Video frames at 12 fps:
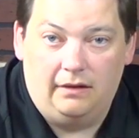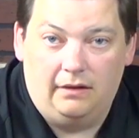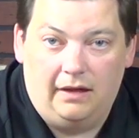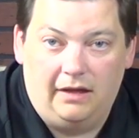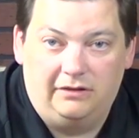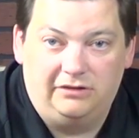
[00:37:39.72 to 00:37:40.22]

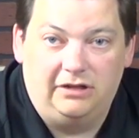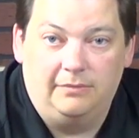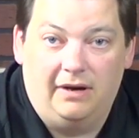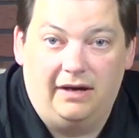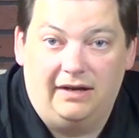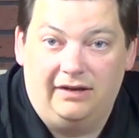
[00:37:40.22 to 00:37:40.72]

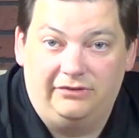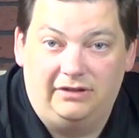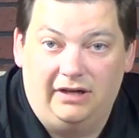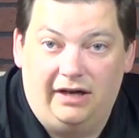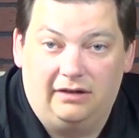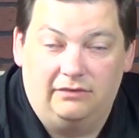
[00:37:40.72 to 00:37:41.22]
HDMI to
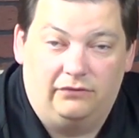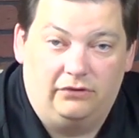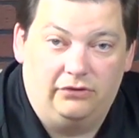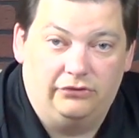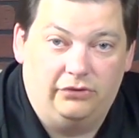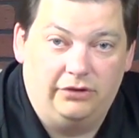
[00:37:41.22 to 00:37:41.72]
SDI
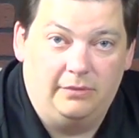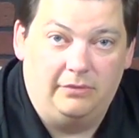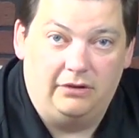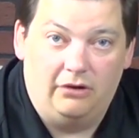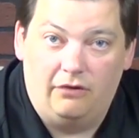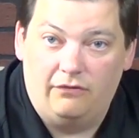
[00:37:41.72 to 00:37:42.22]
converters on them
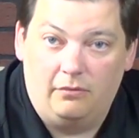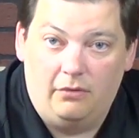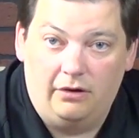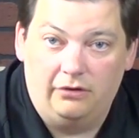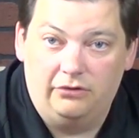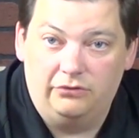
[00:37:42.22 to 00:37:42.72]
in all of our
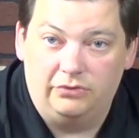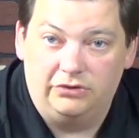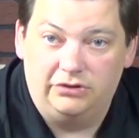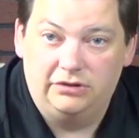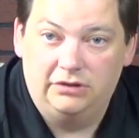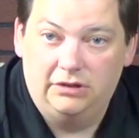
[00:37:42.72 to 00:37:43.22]
monitors,
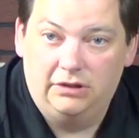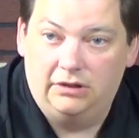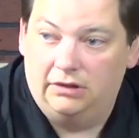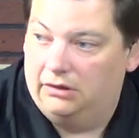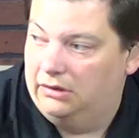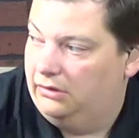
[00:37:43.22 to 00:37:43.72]
which
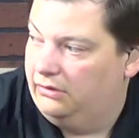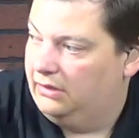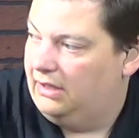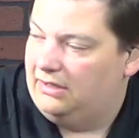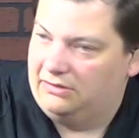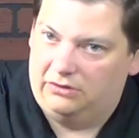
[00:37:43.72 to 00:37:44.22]
you can
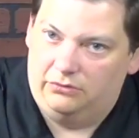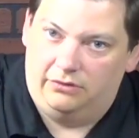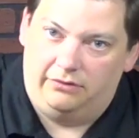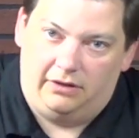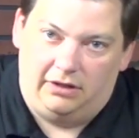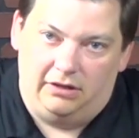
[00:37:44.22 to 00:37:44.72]
kind of see one
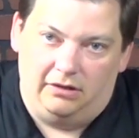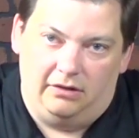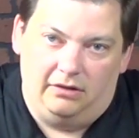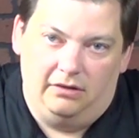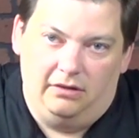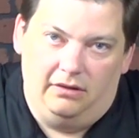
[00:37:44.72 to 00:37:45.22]
right
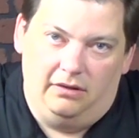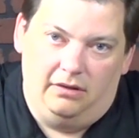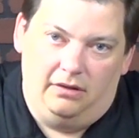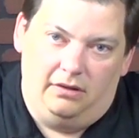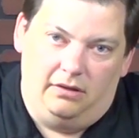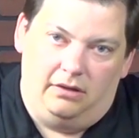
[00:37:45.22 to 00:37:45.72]
here.
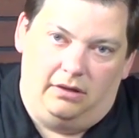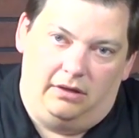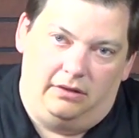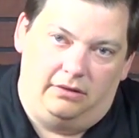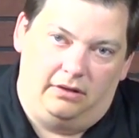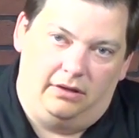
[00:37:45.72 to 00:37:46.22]

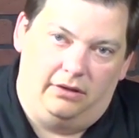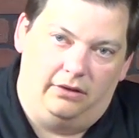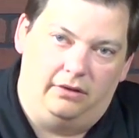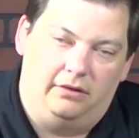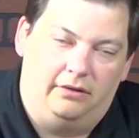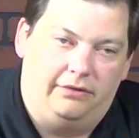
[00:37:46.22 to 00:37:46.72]
And
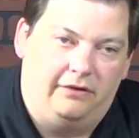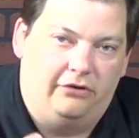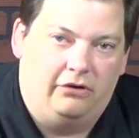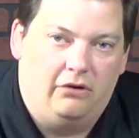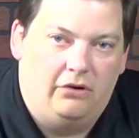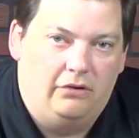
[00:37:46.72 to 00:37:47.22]

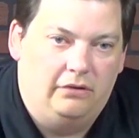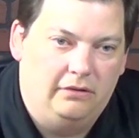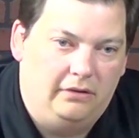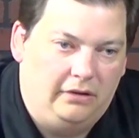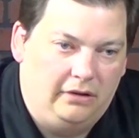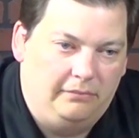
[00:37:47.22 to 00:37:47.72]
they're all
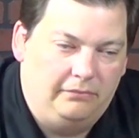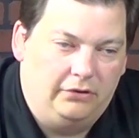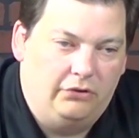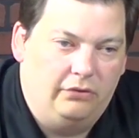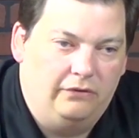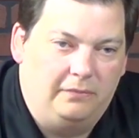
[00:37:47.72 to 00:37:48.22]

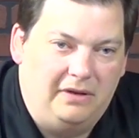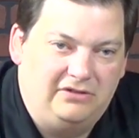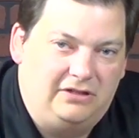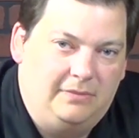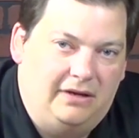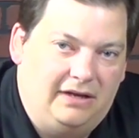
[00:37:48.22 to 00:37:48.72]
going from
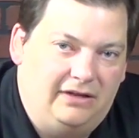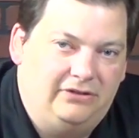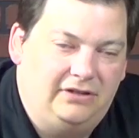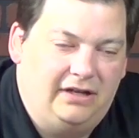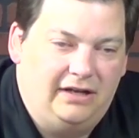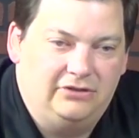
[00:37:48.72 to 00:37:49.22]
HDMI to
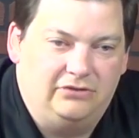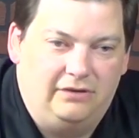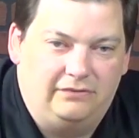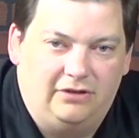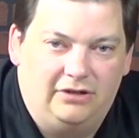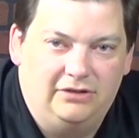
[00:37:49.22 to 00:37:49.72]
SDI, so I
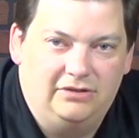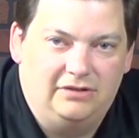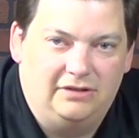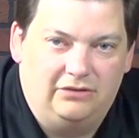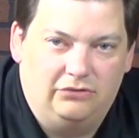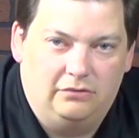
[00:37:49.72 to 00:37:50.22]
have tons of
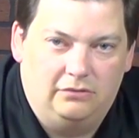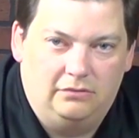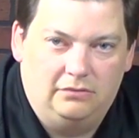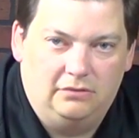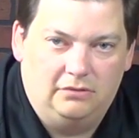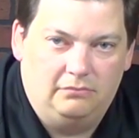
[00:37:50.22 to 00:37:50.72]
these little
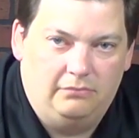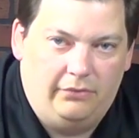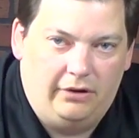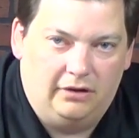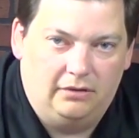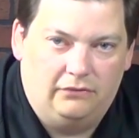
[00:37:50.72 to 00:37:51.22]

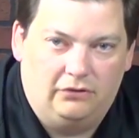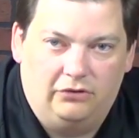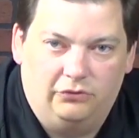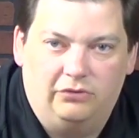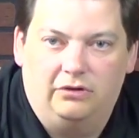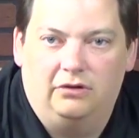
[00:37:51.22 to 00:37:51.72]

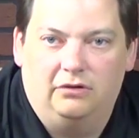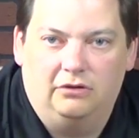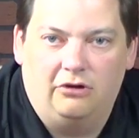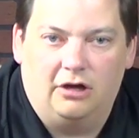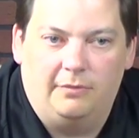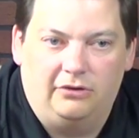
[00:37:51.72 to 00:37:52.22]
converters. So I'm going to
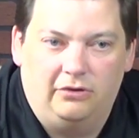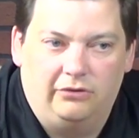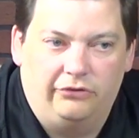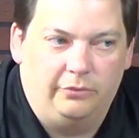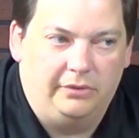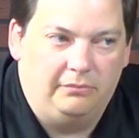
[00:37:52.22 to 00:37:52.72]
talk about those a
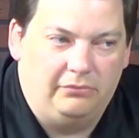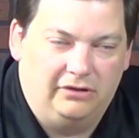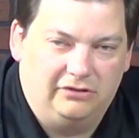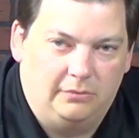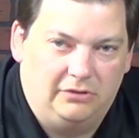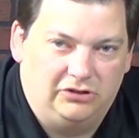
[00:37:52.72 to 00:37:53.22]
little bit, bring
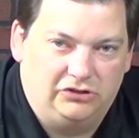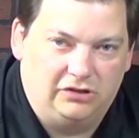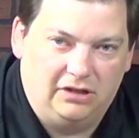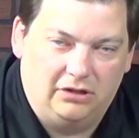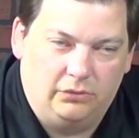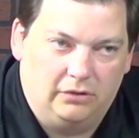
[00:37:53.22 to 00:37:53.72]
some in and show you
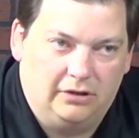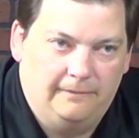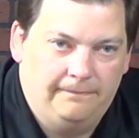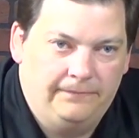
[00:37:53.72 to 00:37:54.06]
how they work.